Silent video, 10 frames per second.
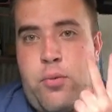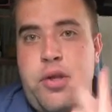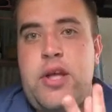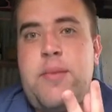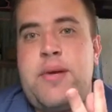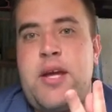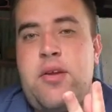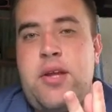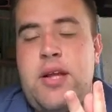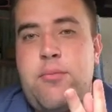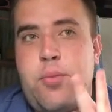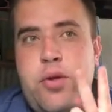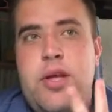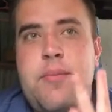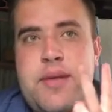William
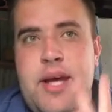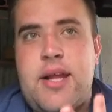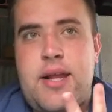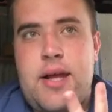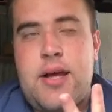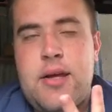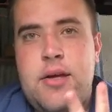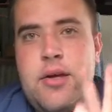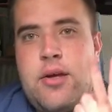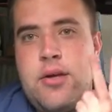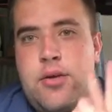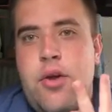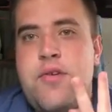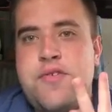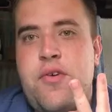Kennedy
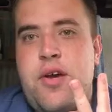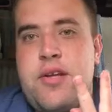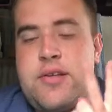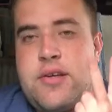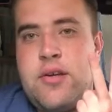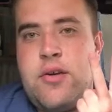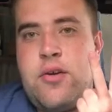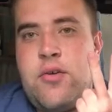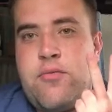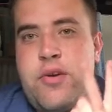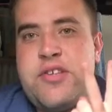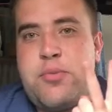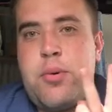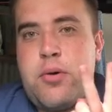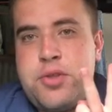clotheslined
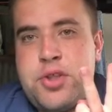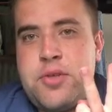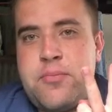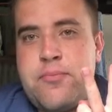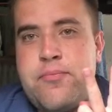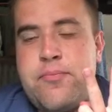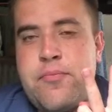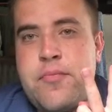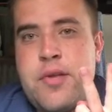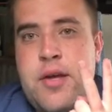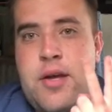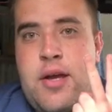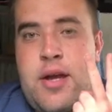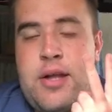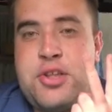Reece Walsh
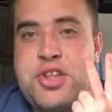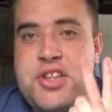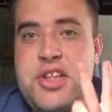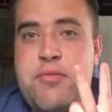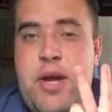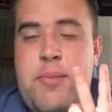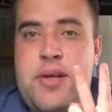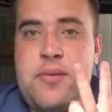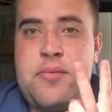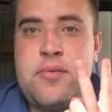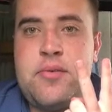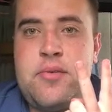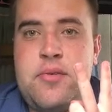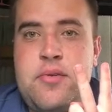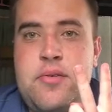and then Jesse Ramien
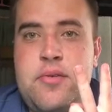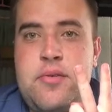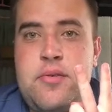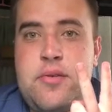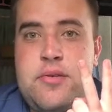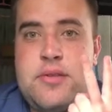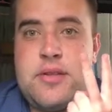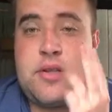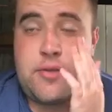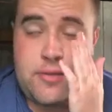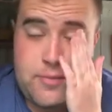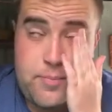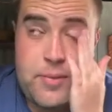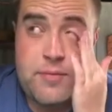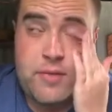did a
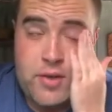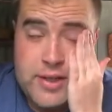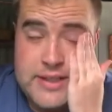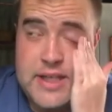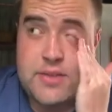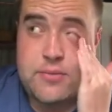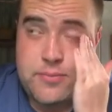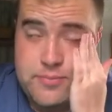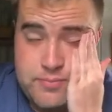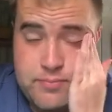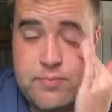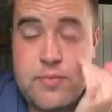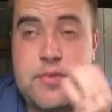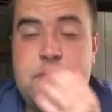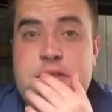bit of a high tackle.
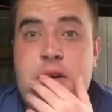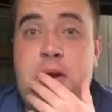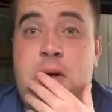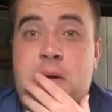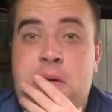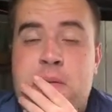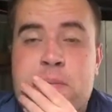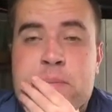So